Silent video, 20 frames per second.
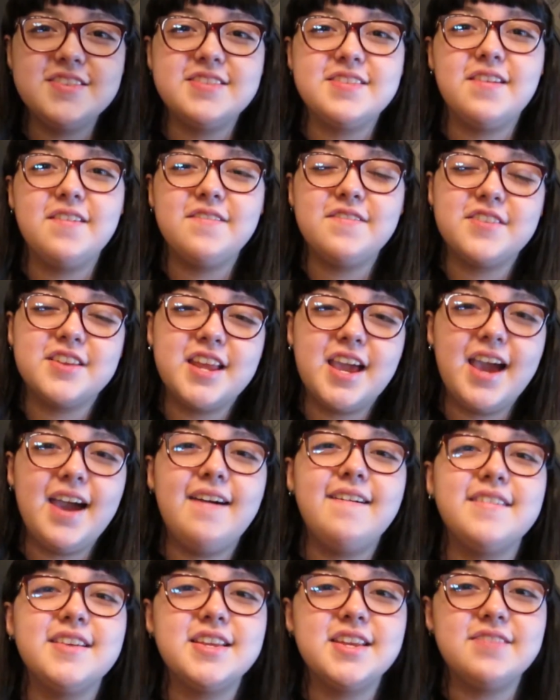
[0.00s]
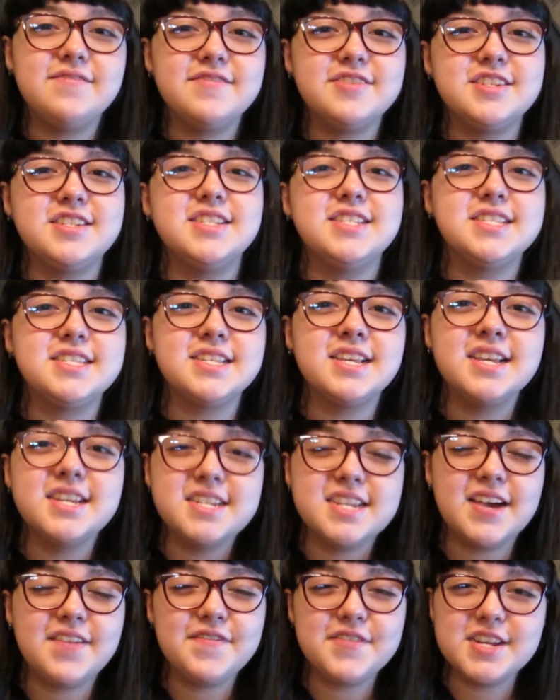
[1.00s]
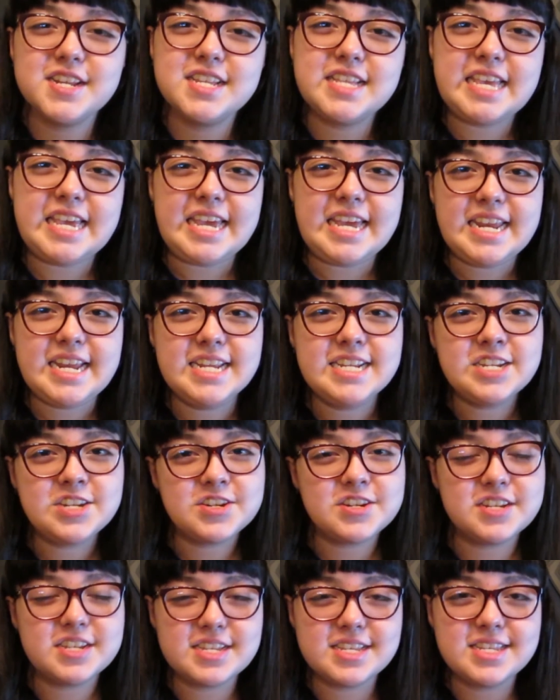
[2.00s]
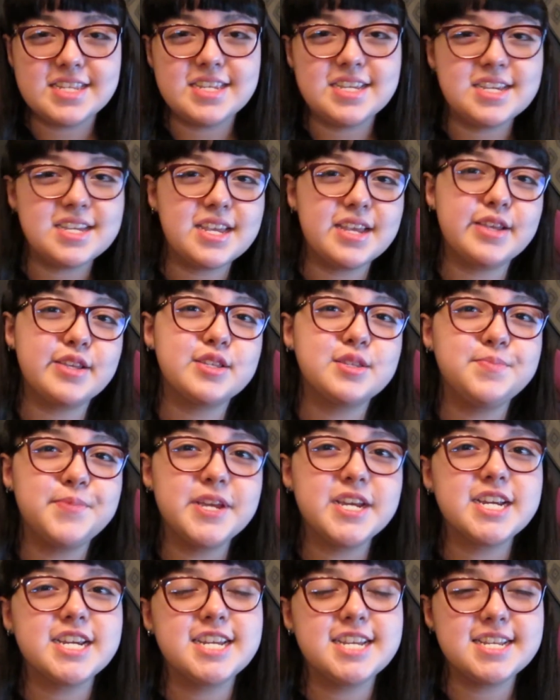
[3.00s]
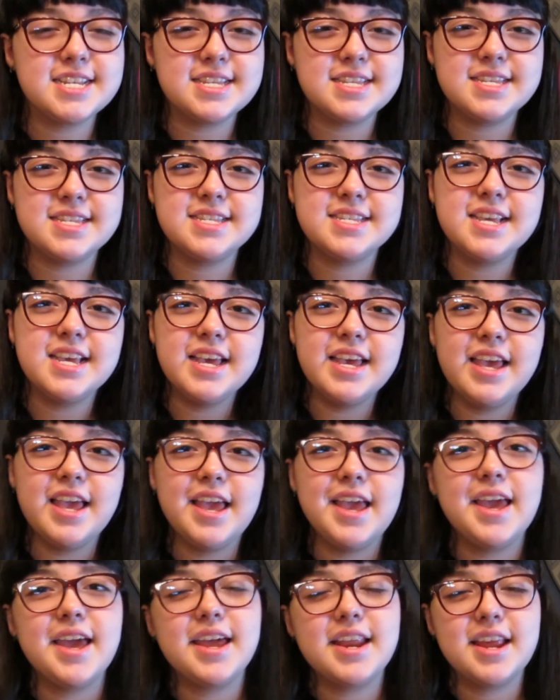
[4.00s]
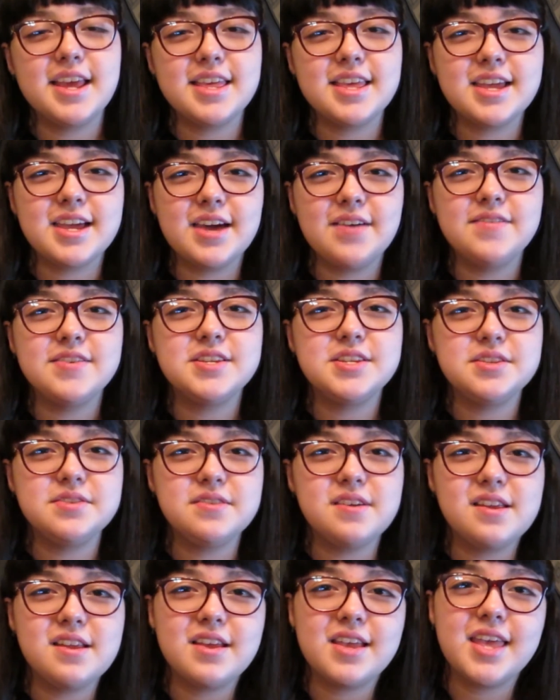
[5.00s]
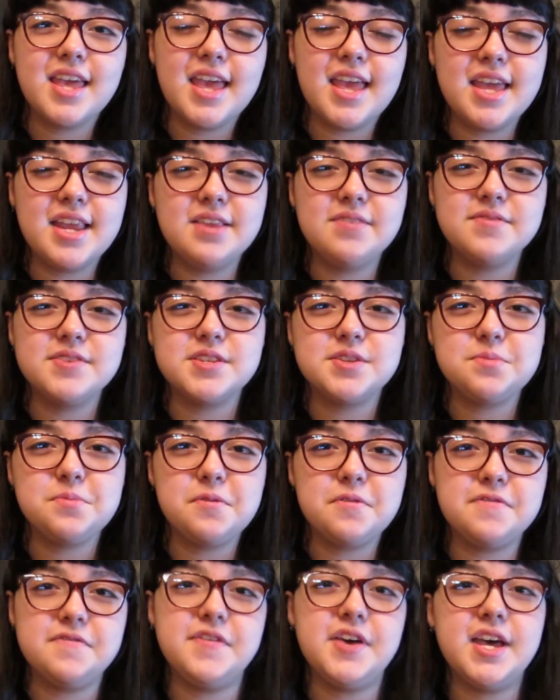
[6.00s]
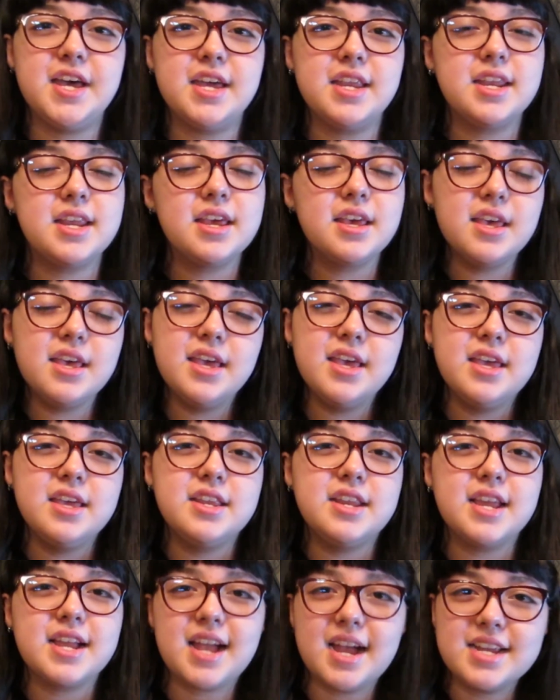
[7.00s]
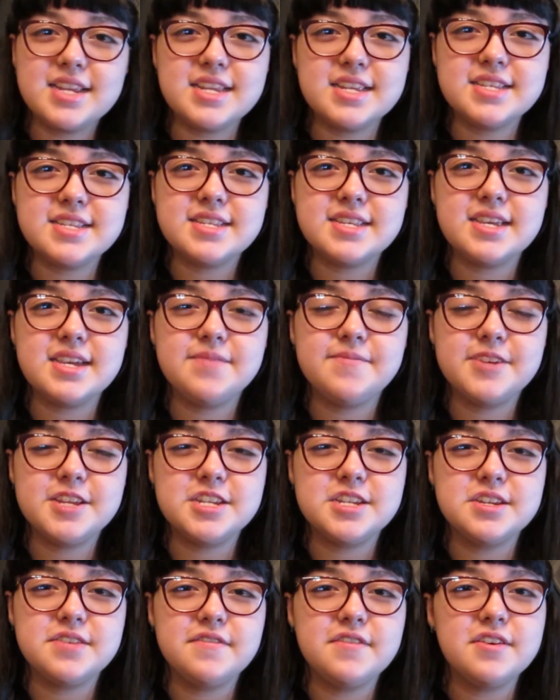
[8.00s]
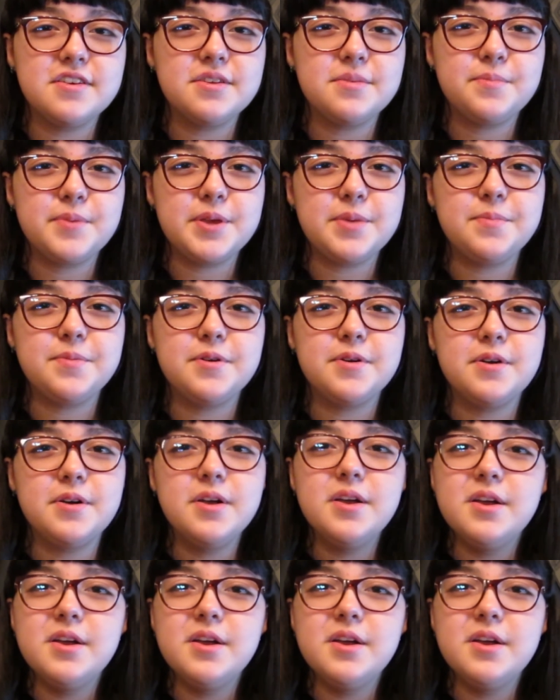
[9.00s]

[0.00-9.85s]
is over now, and it was definitely an interesting experience, and I think I would do it again. It was super fun, and I got to see a bunch of other people